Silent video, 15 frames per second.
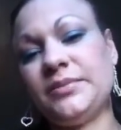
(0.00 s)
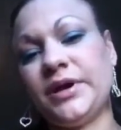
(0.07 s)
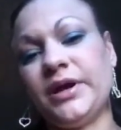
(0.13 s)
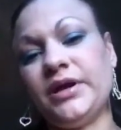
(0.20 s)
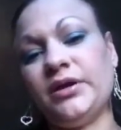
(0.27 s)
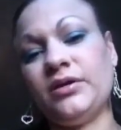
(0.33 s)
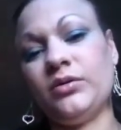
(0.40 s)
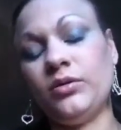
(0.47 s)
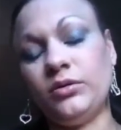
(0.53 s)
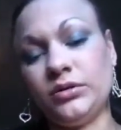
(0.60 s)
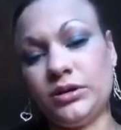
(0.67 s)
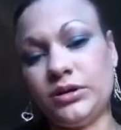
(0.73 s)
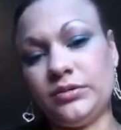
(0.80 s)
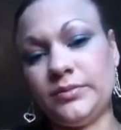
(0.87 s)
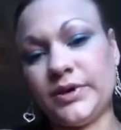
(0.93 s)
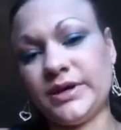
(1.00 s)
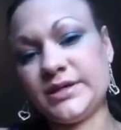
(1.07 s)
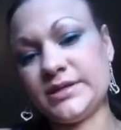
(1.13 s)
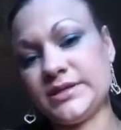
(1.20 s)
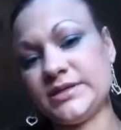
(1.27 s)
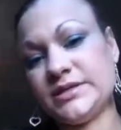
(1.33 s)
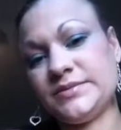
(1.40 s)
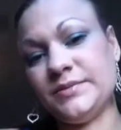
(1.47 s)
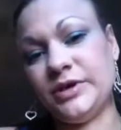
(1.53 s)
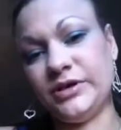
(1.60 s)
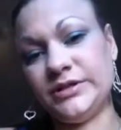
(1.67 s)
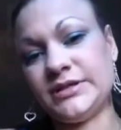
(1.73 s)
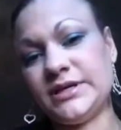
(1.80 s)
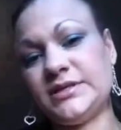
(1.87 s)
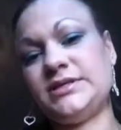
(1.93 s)
my colon, my small
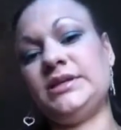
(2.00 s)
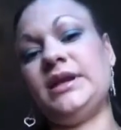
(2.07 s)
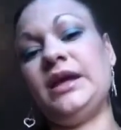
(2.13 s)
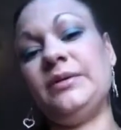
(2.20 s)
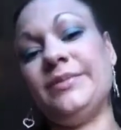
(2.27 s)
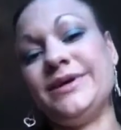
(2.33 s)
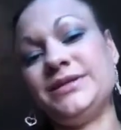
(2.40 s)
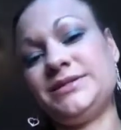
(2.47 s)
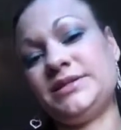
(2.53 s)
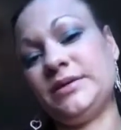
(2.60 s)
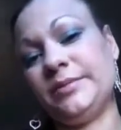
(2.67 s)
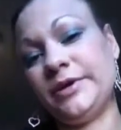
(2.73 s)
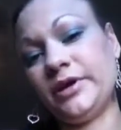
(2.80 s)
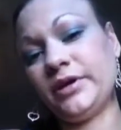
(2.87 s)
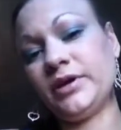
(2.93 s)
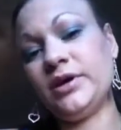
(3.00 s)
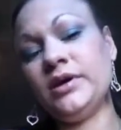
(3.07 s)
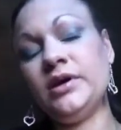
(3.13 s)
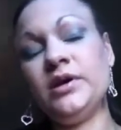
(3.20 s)
intestine, and my stomach.